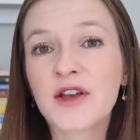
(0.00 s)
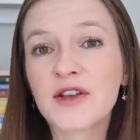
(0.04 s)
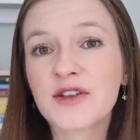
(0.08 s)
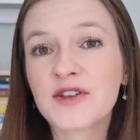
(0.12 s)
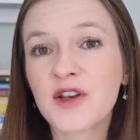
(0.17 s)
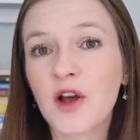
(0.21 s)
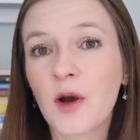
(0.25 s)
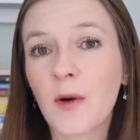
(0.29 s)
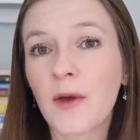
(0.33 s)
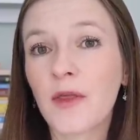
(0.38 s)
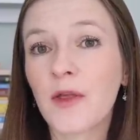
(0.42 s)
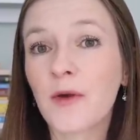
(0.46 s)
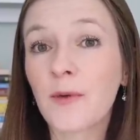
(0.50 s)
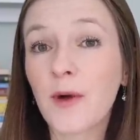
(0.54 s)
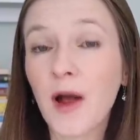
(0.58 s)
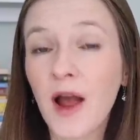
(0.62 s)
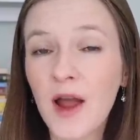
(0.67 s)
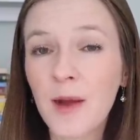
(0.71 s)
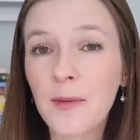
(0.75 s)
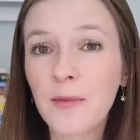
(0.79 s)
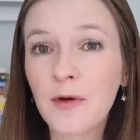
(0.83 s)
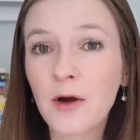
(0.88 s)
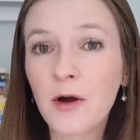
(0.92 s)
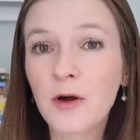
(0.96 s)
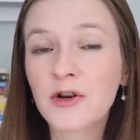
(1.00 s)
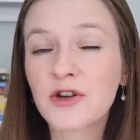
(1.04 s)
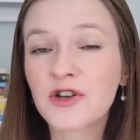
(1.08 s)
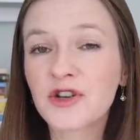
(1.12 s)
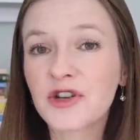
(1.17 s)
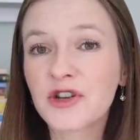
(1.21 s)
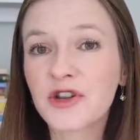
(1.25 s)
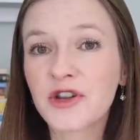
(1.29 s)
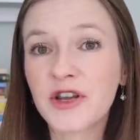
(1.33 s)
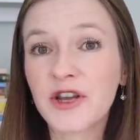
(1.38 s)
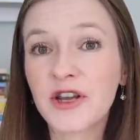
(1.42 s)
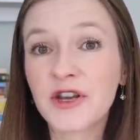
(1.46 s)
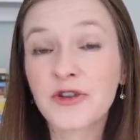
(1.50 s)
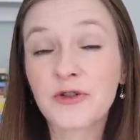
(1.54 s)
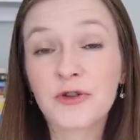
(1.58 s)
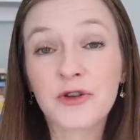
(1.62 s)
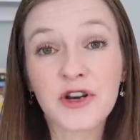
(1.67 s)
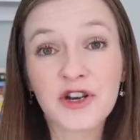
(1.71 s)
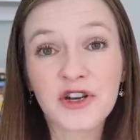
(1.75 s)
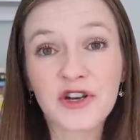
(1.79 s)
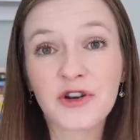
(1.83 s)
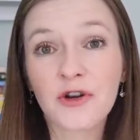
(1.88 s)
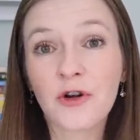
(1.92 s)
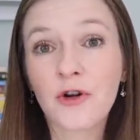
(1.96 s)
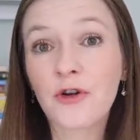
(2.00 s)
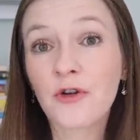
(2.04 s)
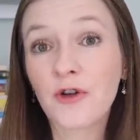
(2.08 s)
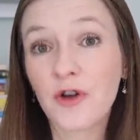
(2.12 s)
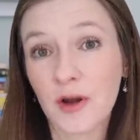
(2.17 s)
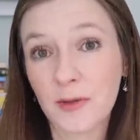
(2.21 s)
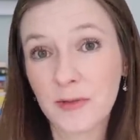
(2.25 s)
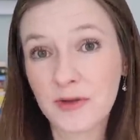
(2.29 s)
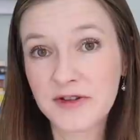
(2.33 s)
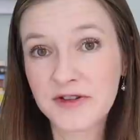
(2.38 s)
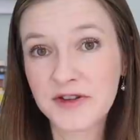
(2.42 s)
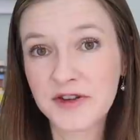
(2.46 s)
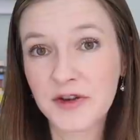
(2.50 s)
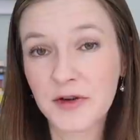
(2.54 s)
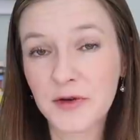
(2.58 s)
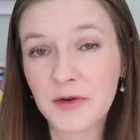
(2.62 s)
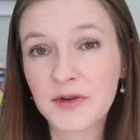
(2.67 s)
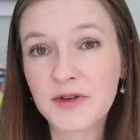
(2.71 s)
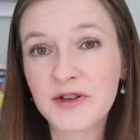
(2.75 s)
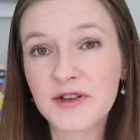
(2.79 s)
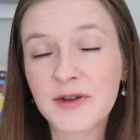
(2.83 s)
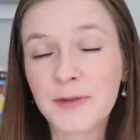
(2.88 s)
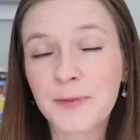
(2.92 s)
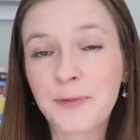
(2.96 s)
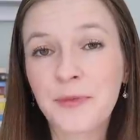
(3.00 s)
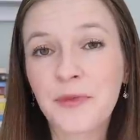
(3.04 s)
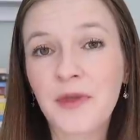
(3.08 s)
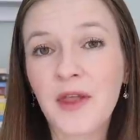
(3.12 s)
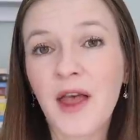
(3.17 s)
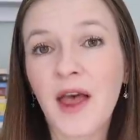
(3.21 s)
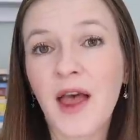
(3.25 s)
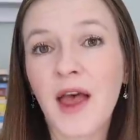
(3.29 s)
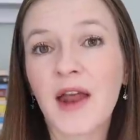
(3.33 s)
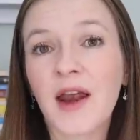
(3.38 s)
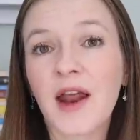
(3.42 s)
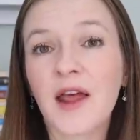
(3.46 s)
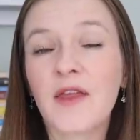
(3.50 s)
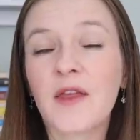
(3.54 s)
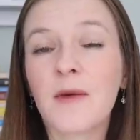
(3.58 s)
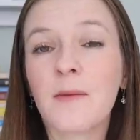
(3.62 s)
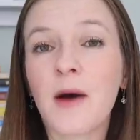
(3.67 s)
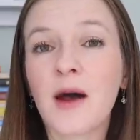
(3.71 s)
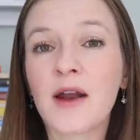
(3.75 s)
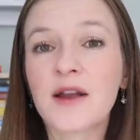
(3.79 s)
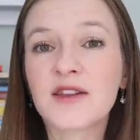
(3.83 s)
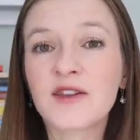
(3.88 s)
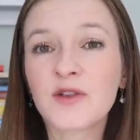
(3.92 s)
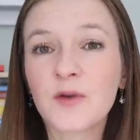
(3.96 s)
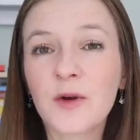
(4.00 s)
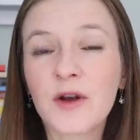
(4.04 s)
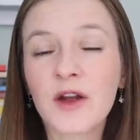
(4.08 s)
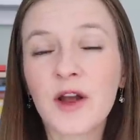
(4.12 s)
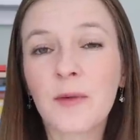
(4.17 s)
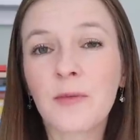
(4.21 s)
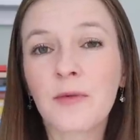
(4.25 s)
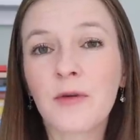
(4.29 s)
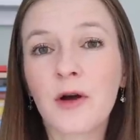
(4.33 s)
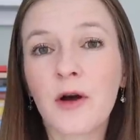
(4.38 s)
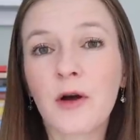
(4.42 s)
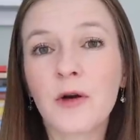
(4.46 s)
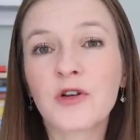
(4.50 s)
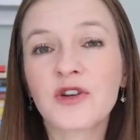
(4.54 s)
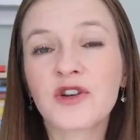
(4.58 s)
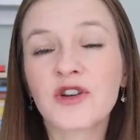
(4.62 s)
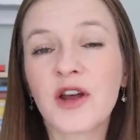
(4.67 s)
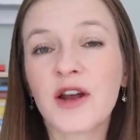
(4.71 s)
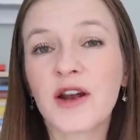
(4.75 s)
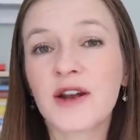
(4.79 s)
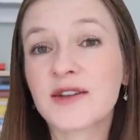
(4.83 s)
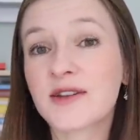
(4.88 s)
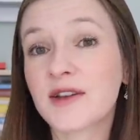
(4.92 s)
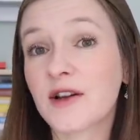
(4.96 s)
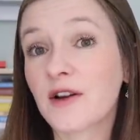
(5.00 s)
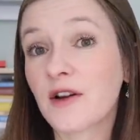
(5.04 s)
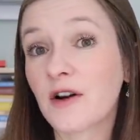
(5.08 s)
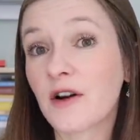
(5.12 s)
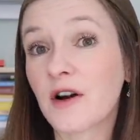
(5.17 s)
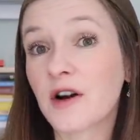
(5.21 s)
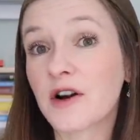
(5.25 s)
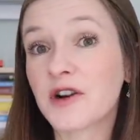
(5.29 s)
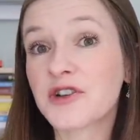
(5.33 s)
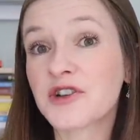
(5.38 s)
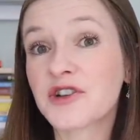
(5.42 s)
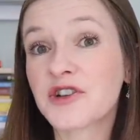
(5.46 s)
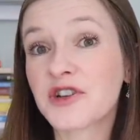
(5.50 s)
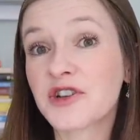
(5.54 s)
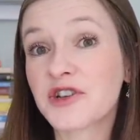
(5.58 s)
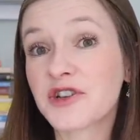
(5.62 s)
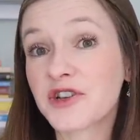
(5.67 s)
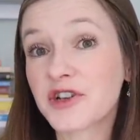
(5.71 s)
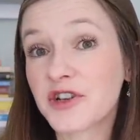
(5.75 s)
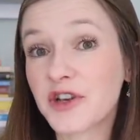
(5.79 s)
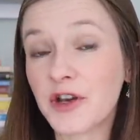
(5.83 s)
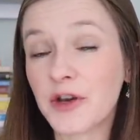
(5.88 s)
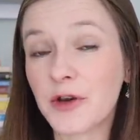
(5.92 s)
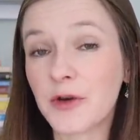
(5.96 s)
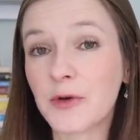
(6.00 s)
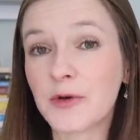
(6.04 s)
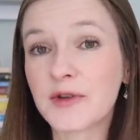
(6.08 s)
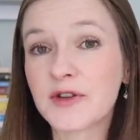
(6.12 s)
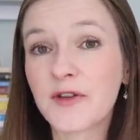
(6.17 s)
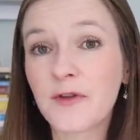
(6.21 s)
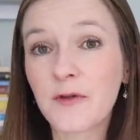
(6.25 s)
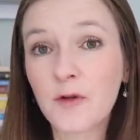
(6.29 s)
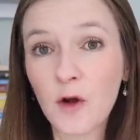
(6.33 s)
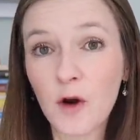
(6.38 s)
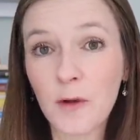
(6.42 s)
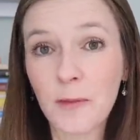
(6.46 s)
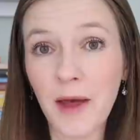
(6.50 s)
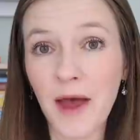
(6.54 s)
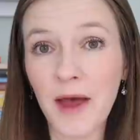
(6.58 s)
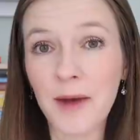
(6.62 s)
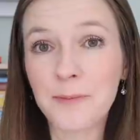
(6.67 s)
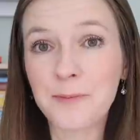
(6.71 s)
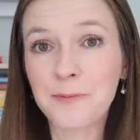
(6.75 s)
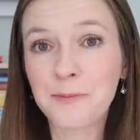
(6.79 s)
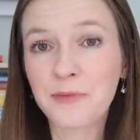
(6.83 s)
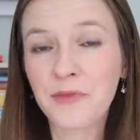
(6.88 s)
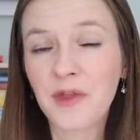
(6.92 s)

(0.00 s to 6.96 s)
So in the RIE approach, the traditional crib is used and in the Montessori approach, it is encouraged to use a floor bed.